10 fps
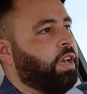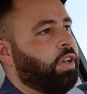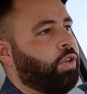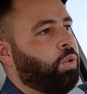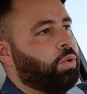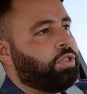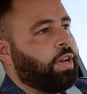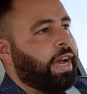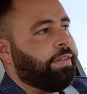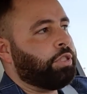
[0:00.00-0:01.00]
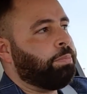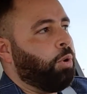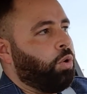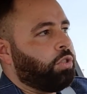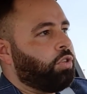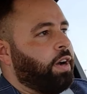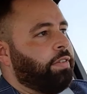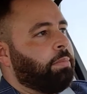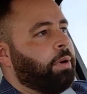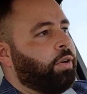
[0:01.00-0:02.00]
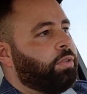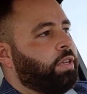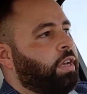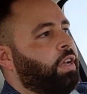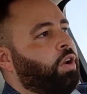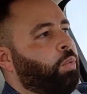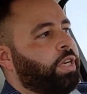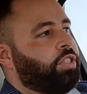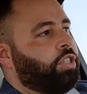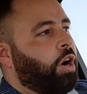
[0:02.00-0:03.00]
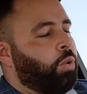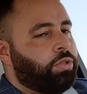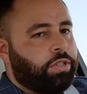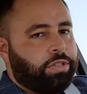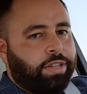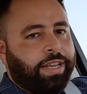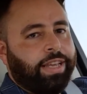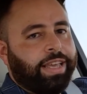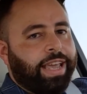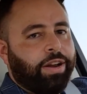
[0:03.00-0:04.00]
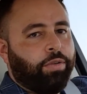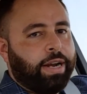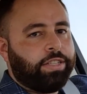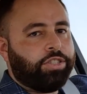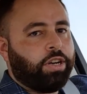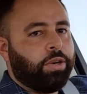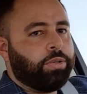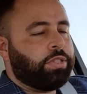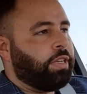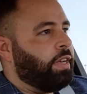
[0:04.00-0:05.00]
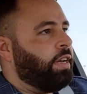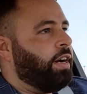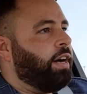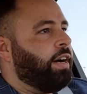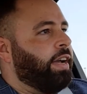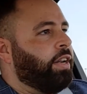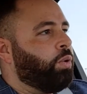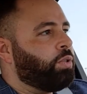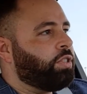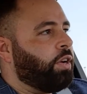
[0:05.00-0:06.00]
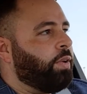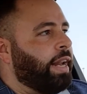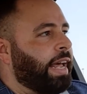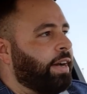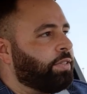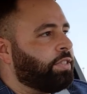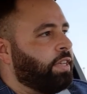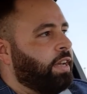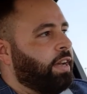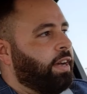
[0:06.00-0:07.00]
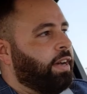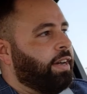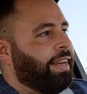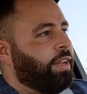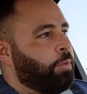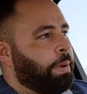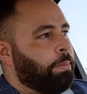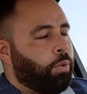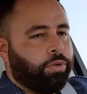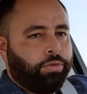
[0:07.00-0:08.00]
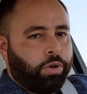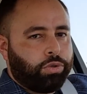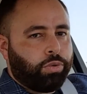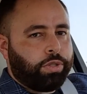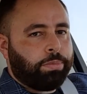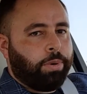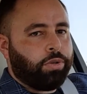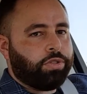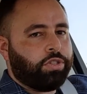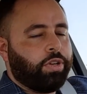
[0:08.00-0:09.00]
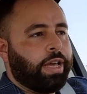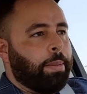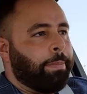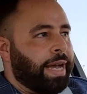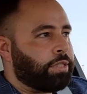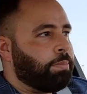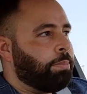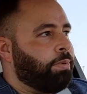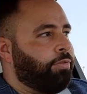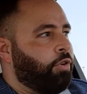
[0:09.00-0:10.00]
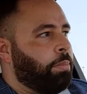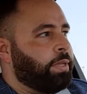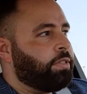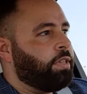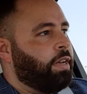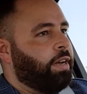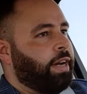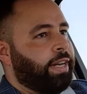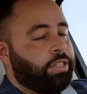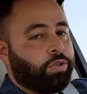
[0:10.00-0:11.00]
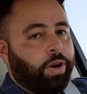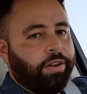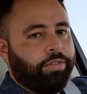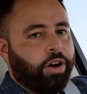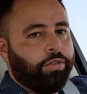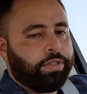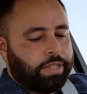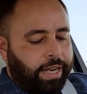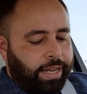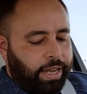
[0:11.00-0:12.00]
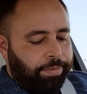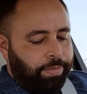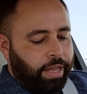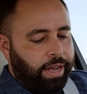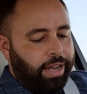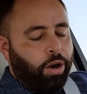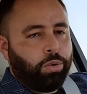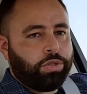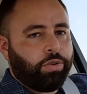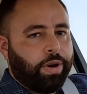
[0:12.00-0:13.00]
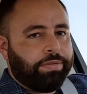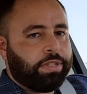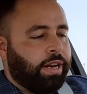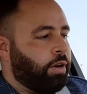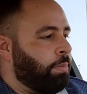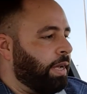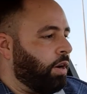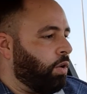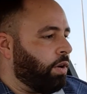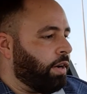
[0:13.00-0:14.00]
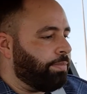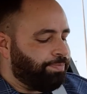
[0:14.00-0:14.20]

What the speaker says: You also have sport driving mode, which alters the gear ratios. It also allows a little bit more throttle response, so you get maximum performance, and it's great for overtaking. It holds the revs a little bit longer.